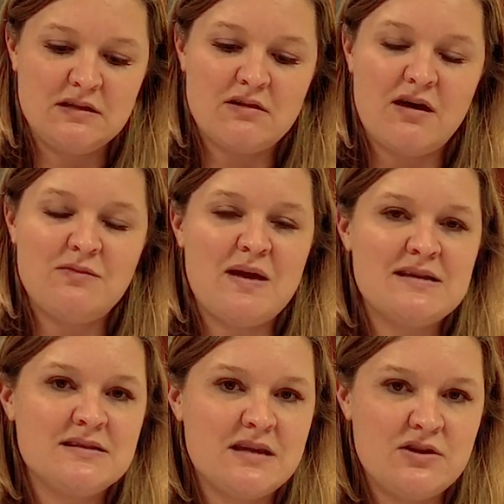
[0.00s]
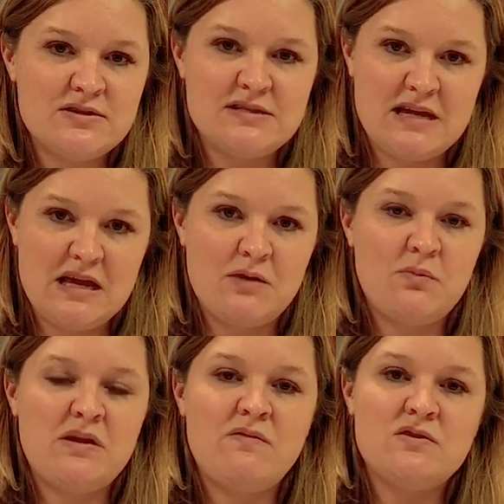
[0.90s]
cloth mask in your sink,
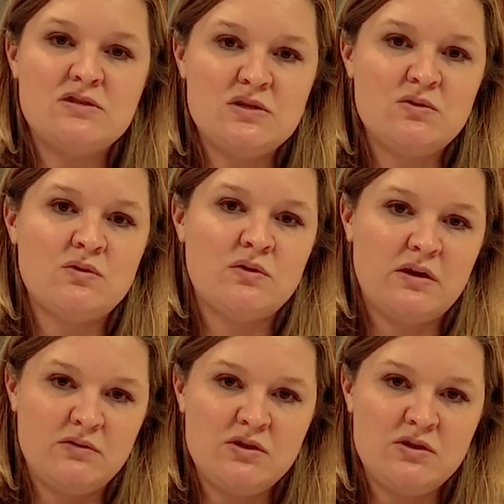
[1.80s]
but if you do,